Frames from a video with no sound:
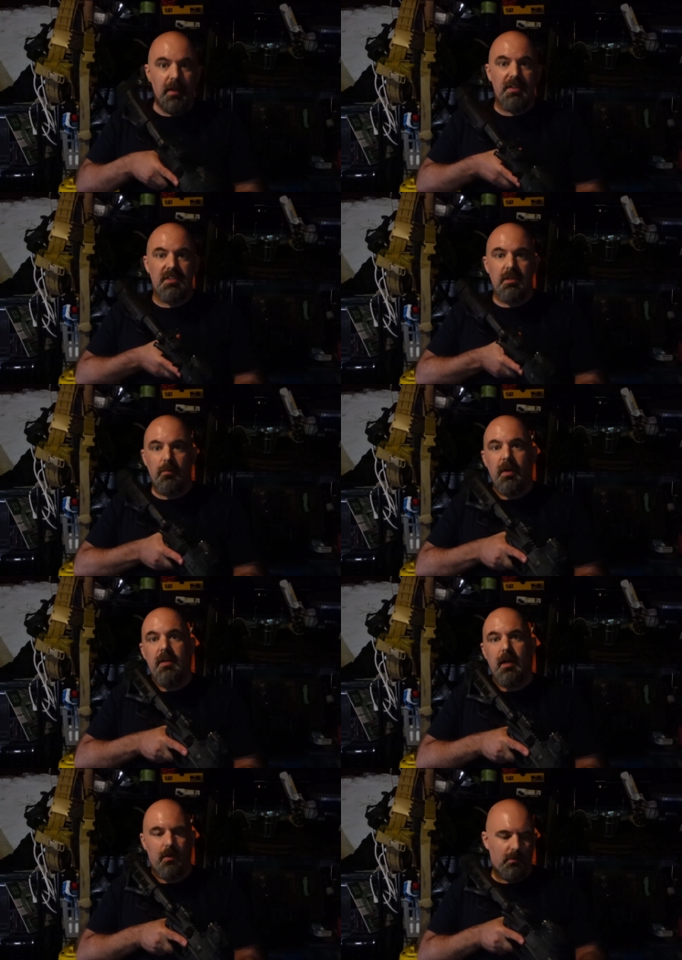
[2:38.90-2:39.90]
It's the red
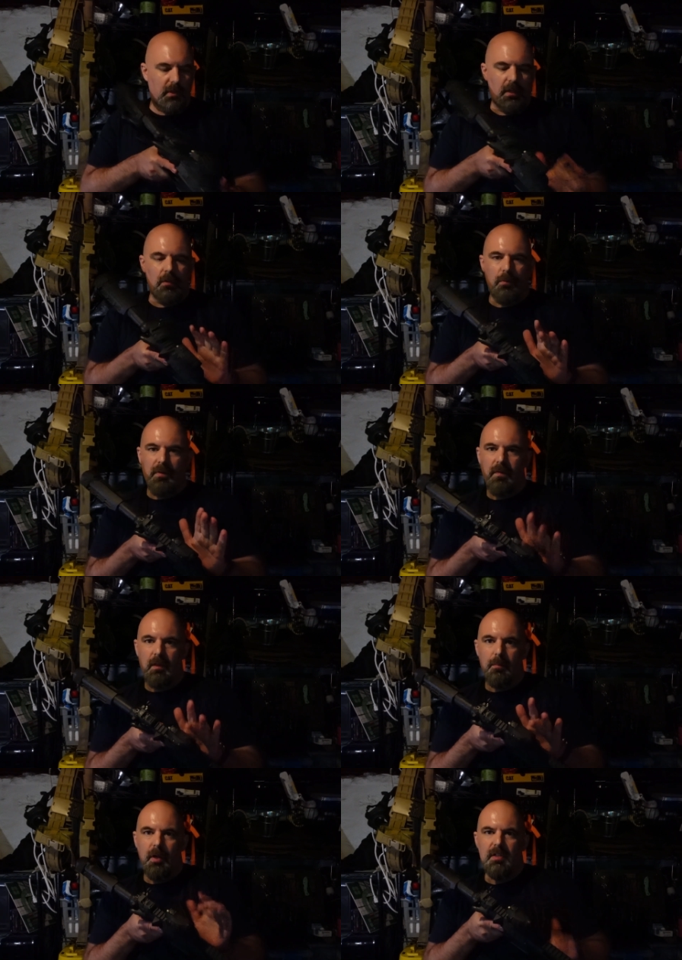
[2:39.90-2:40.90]
dot only with the
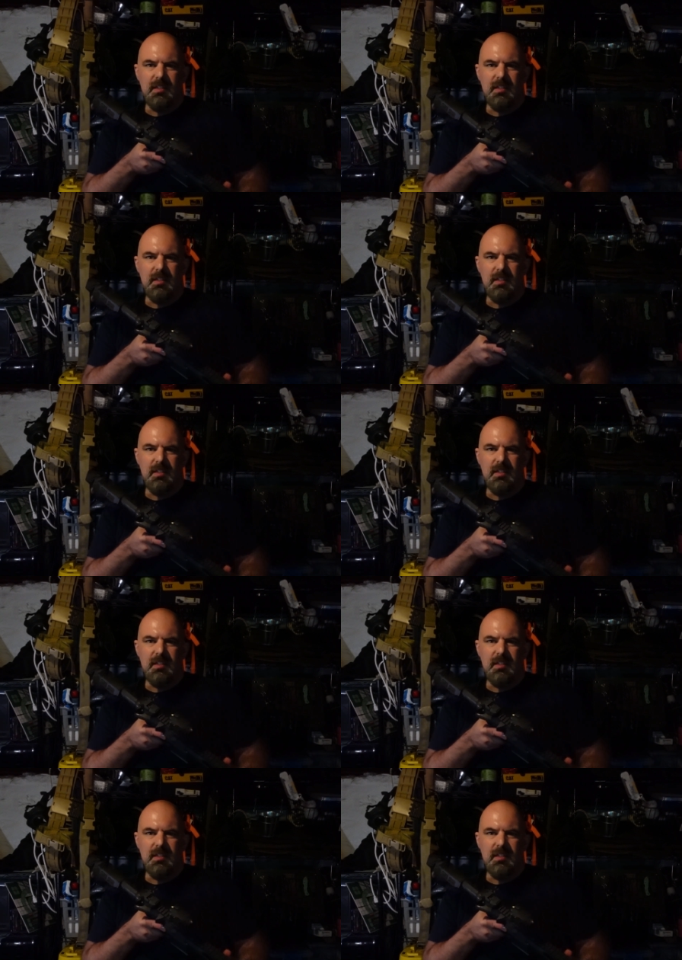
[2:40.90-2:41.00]
buttons.